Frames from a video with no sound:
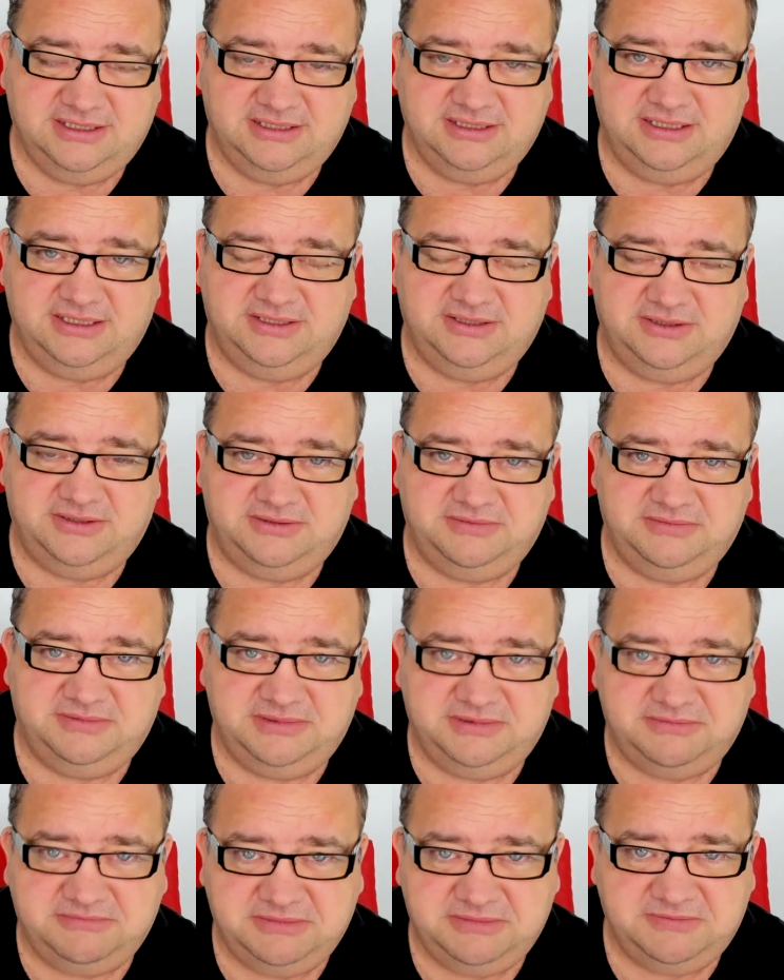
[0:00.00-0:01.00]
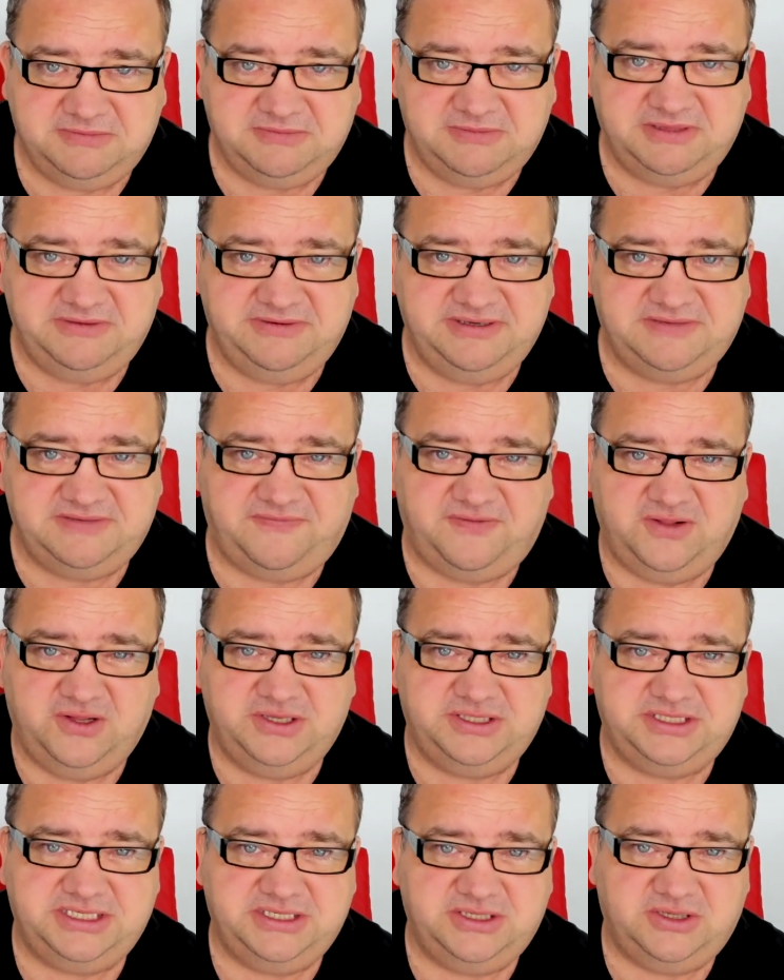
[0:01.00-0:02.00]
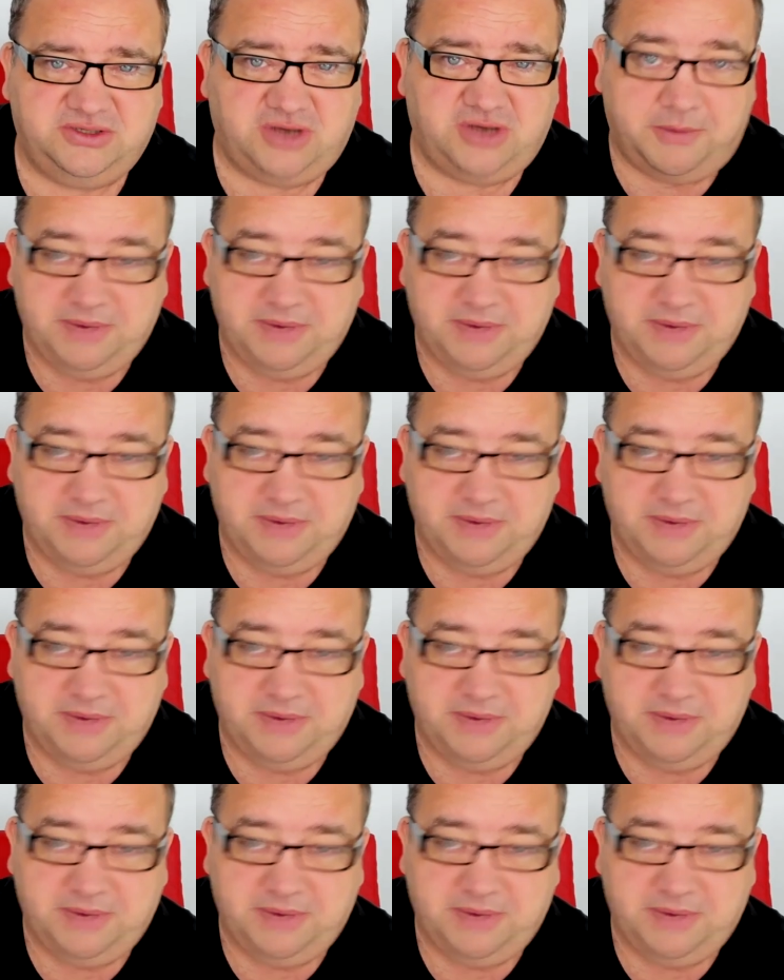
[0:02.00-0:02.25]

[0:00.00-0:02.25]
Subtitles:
you know, whether he's flirting or not.